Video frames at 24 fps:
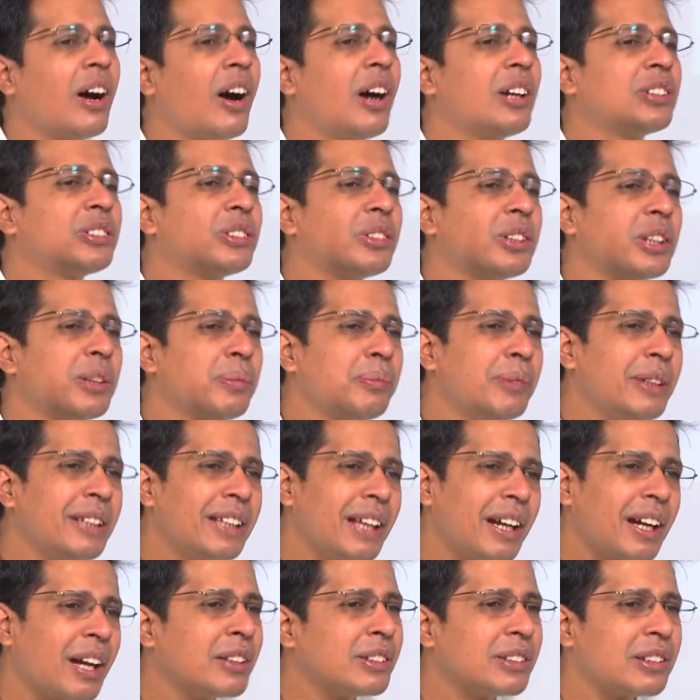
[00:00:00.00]
or should it be
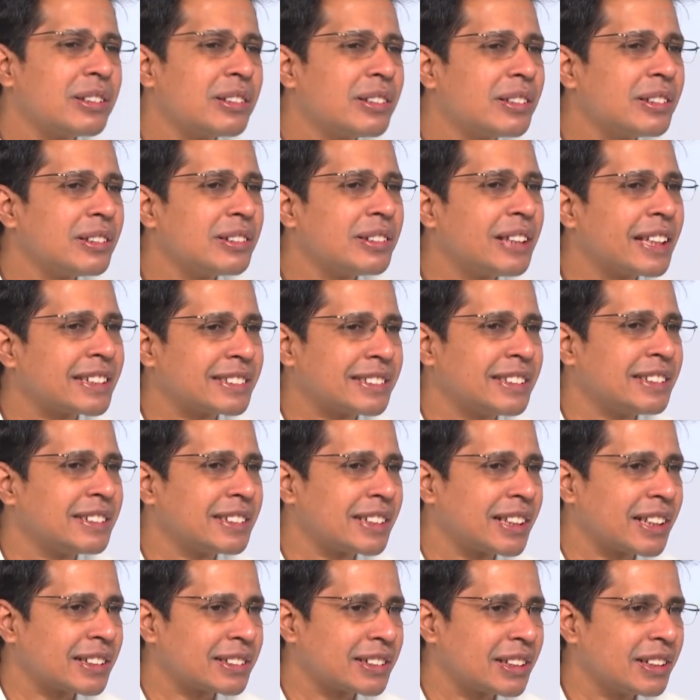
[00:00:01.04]
the next
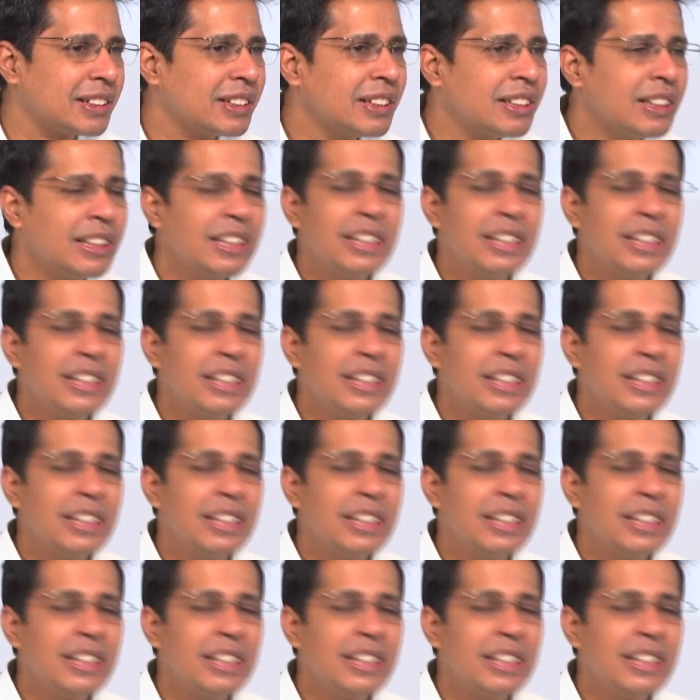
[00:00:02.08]
instruction?